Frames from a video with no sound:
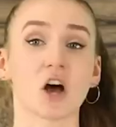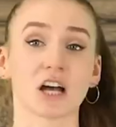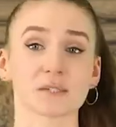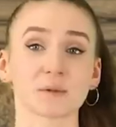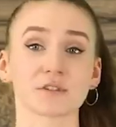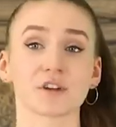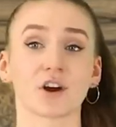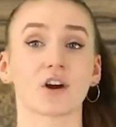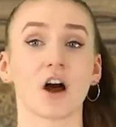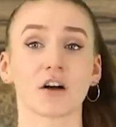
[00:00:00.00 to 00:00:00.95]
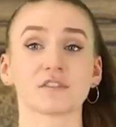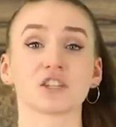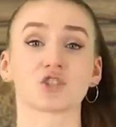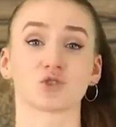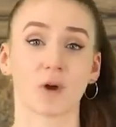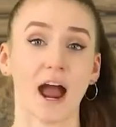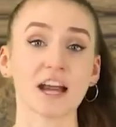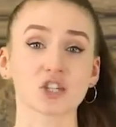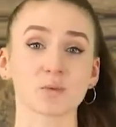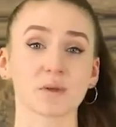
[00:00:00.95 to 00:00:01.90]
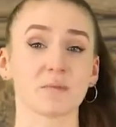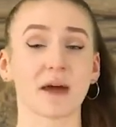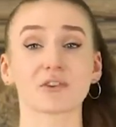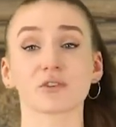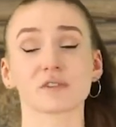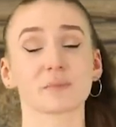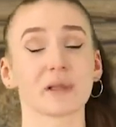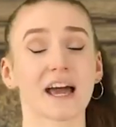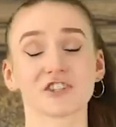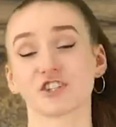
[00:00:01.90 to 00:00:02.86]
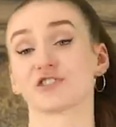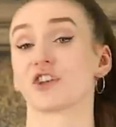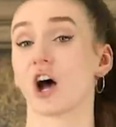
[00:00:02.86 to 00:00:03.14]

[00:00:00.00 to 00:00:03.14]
hospitals are often trashed with medical supplies just